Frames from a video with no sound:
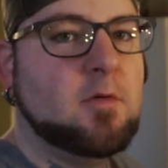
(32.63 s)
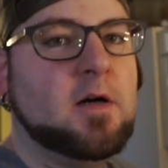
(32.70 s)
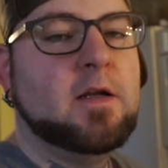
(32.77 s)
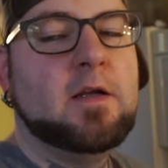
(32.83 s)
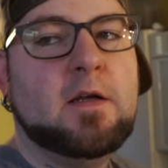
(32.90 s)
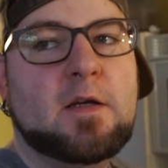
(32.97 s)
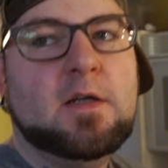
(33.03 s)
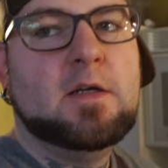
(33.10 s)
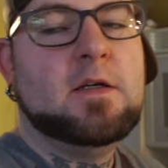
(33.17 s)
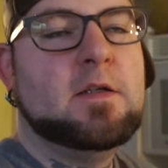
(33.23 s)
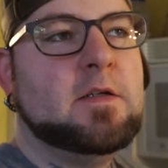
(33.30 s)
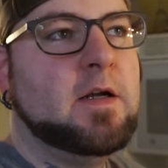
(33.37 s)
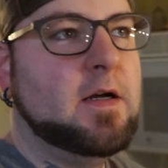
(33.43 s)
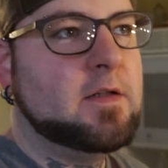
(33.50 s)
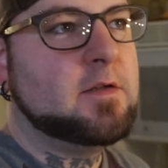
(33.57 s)
one,
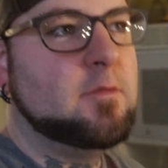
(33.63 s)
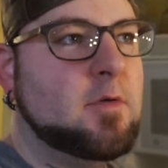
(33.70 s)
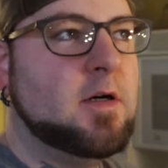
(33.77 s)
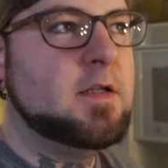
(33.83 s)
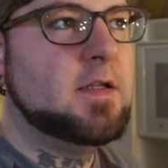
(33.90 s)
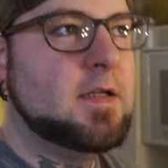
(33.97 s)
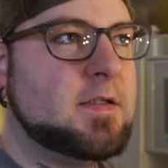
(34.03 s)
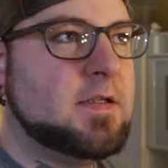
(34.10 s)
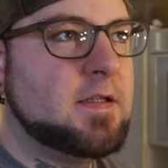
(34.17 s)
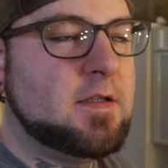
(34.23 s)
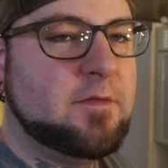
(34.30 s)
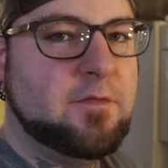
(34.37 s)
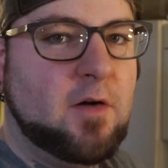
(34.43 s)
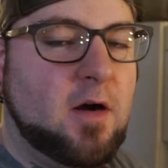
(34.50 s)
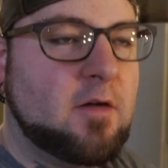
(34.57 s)
not the one that's at
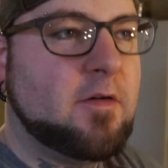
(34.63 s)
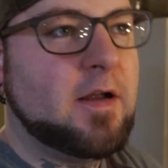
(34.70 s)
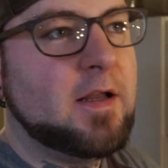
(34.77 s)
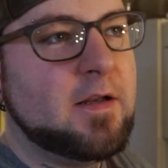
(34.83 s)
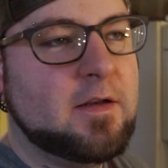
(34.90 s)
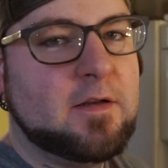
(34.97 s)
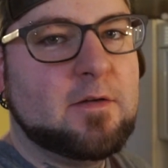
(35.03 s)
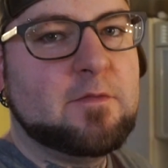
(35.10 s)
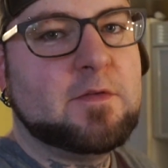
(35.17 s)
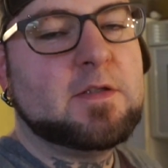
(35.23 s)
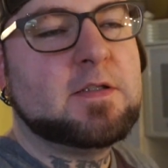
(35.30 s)
the far end of